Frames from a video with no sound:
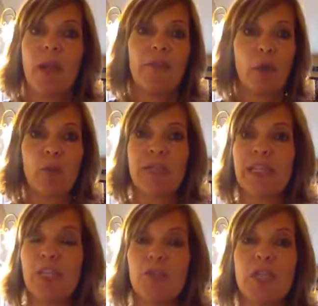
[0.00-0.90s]
The only
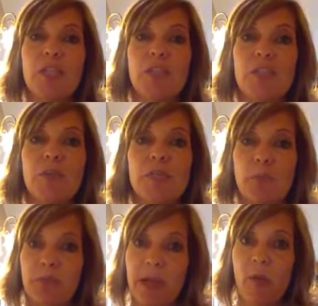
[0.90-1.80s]
thing you need to do is
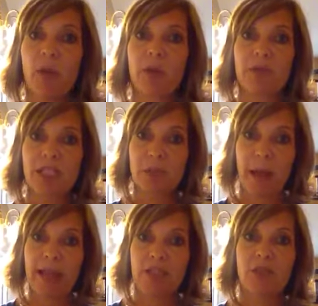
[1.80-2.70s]
pre-order the
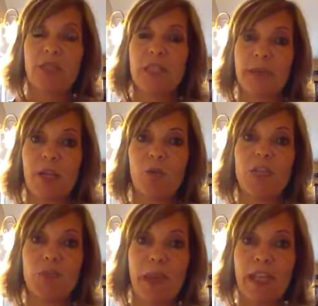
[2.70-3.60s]
spice. You need to pick
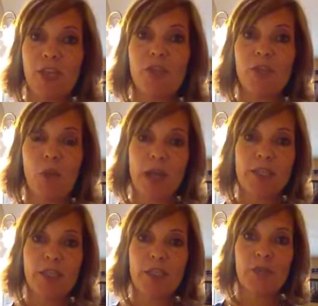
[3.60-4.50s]
which menu you
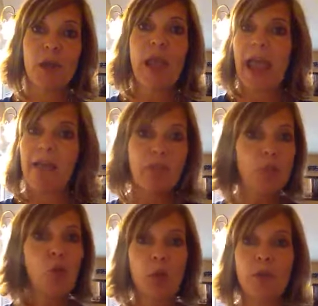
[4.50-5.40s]
want to do, and then
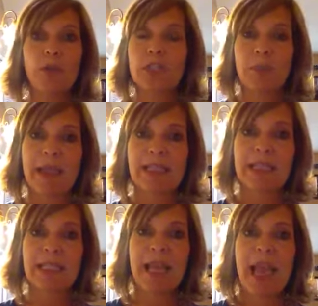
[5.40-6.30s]
you order your
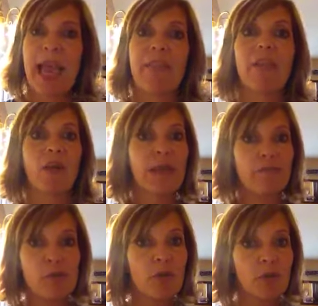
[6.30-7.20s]
spices, and then I'll give
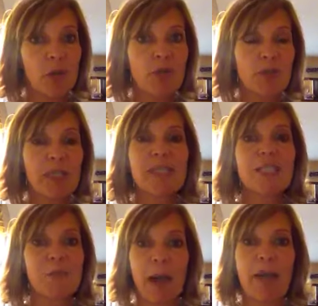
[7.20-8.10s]
you your grocery
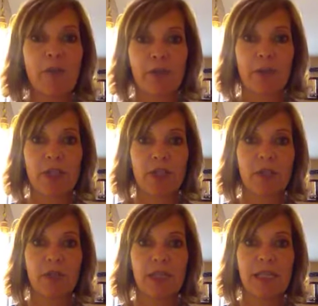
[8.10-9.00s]
list to buy your fresh
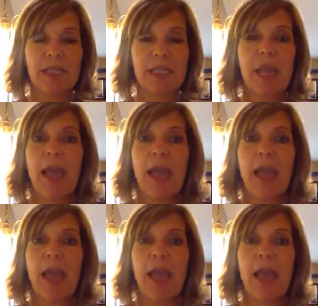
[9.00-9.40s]
ingredients,